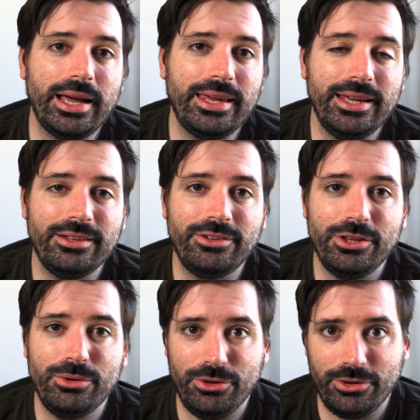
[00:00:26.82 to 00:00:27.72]
I can't tell
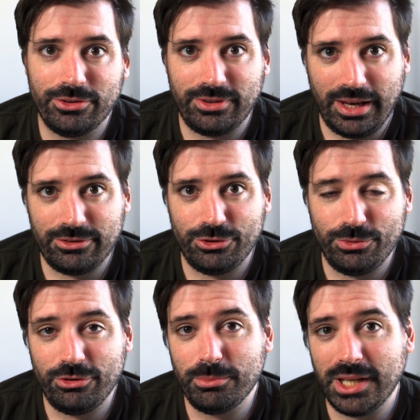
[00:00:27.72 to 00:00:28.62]
you your exact
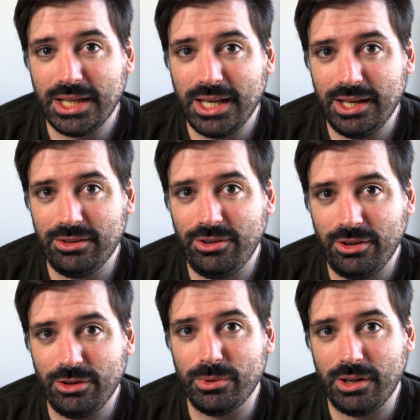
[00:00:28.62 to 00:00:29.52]
situation, but I can
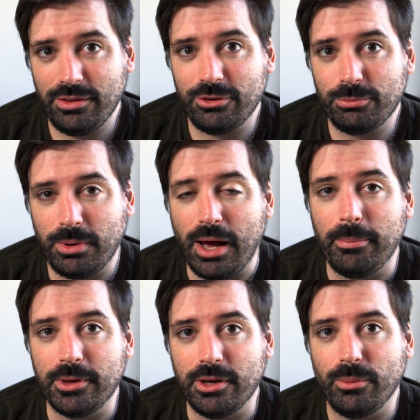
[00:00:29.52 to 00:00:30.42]
tell you what I think is
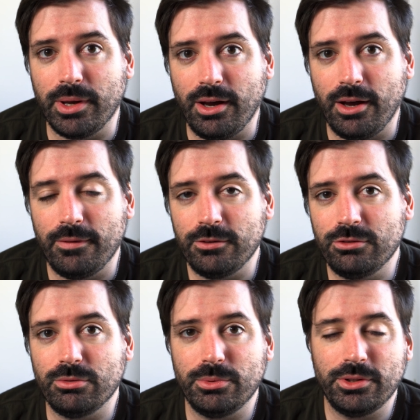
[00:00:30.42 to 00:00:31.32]
probably going on. This
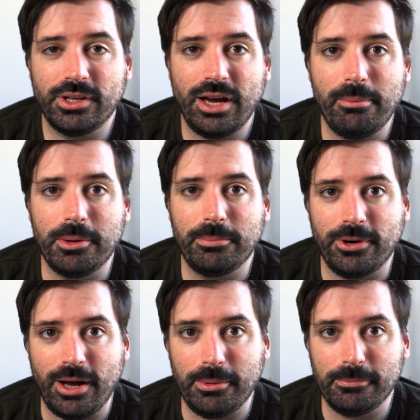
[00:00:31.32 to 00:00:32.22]
is a really common
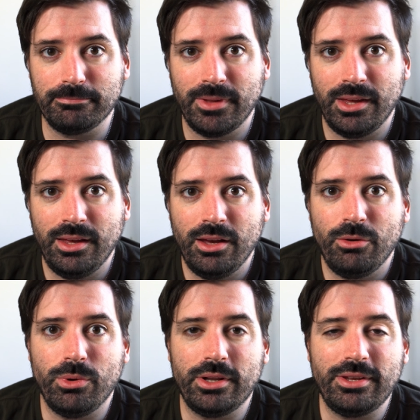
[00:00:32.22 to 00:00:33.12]
problem.
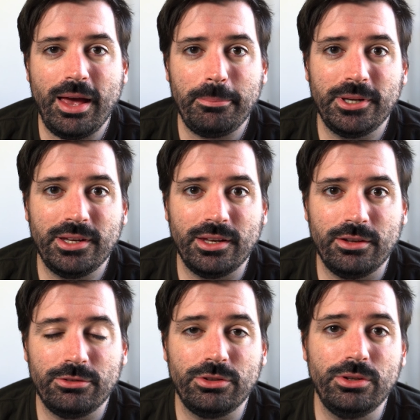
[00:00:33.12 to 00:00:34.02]
What's happening
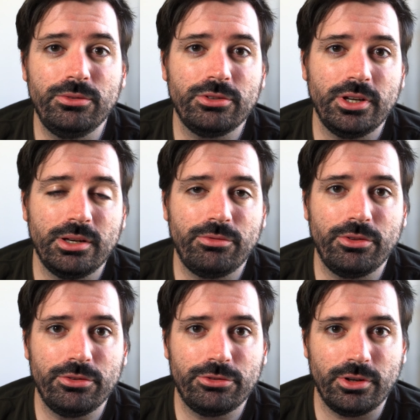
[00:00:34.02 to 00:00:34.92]
is you signed up
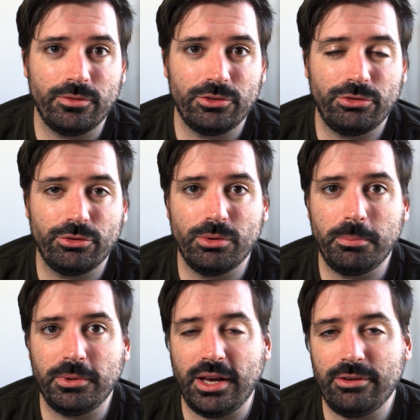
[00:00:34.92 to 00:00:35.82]
to the service through
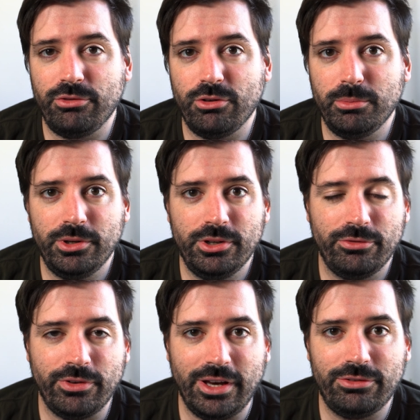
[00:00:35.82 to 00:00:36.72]
a platform or a
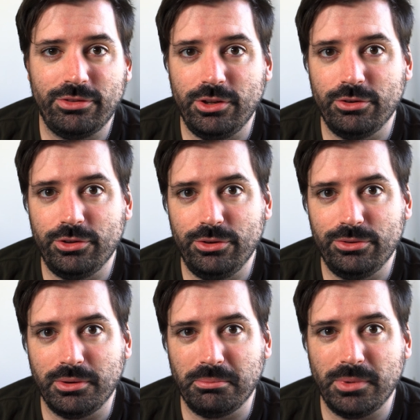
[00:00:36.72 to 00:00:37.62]
device that you're
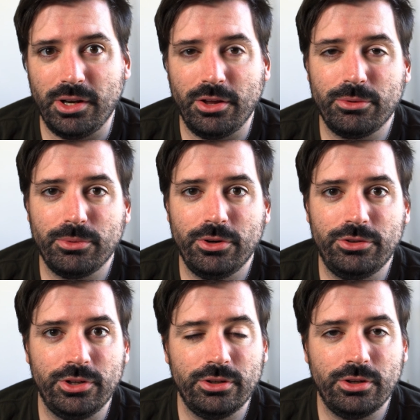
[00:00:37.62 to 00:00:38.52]
using. In other
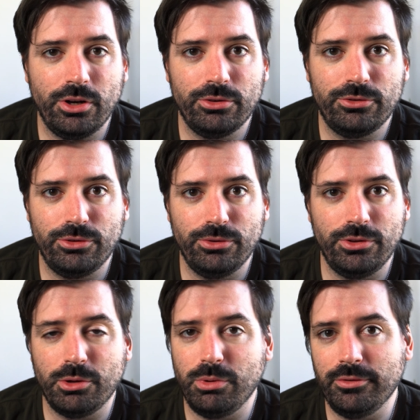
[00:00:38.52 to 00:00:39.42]
words, you didn't go to
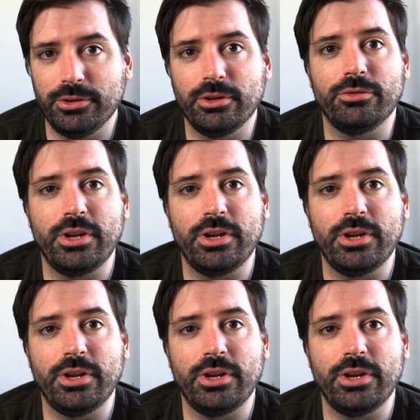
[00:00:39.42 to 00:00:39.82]
the equivalent of